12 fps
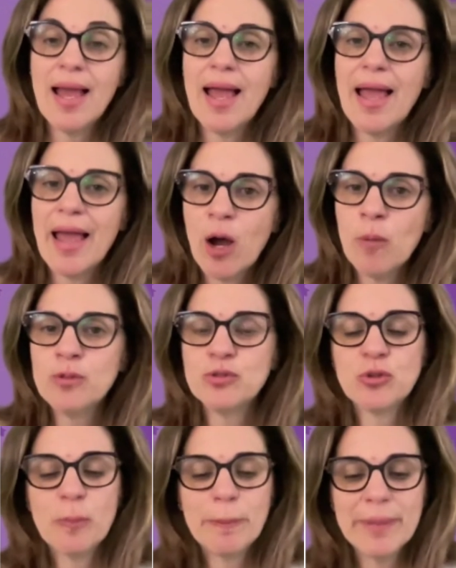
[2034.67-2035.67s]
helps
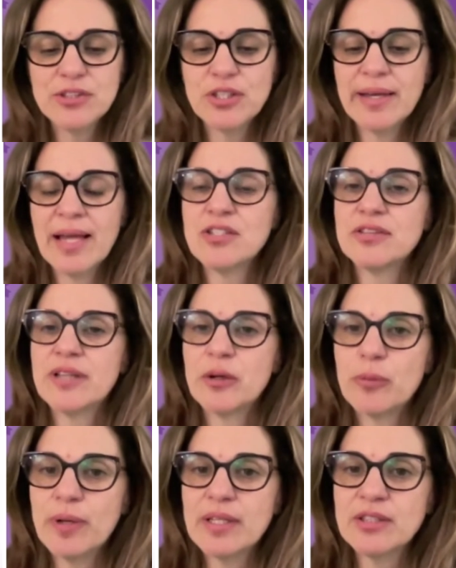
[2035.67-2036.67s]
to mitigate the
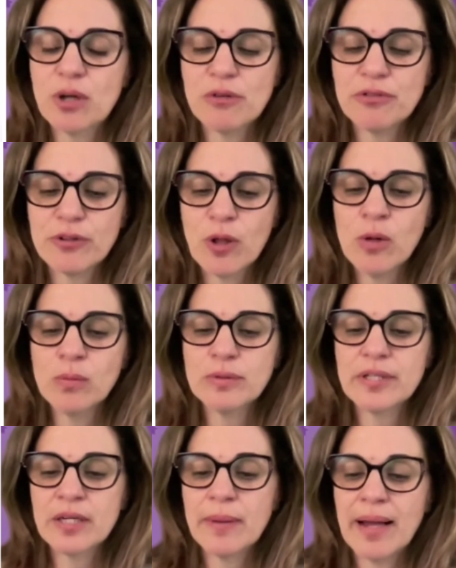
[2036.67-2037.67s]
risk of
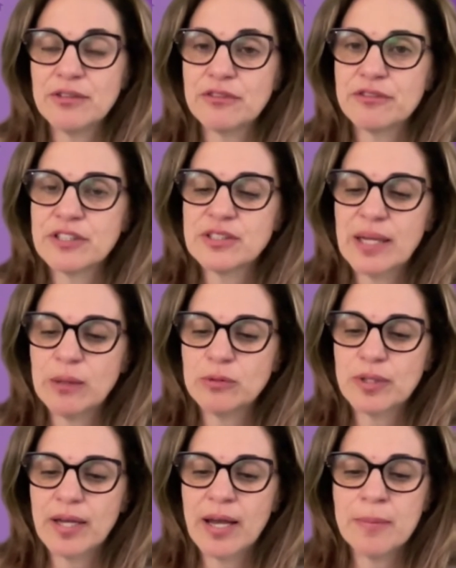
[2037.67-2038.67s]
long-term adverse
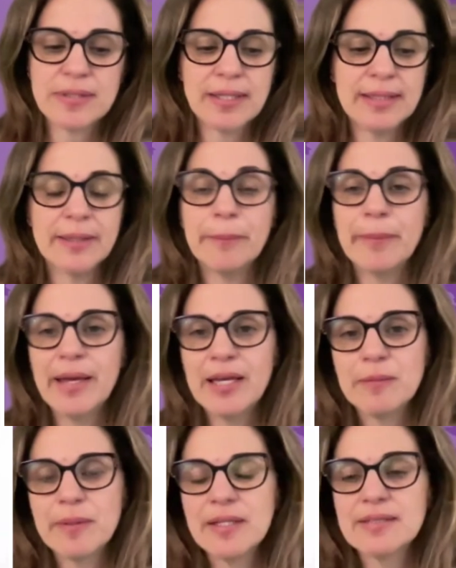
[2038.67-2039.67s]
outcomes in the
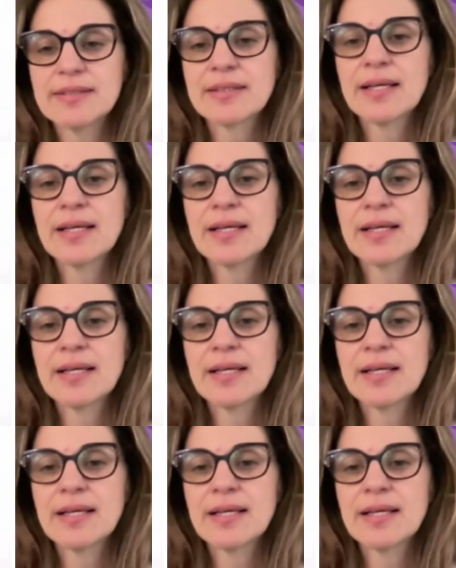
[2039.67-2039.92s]
babies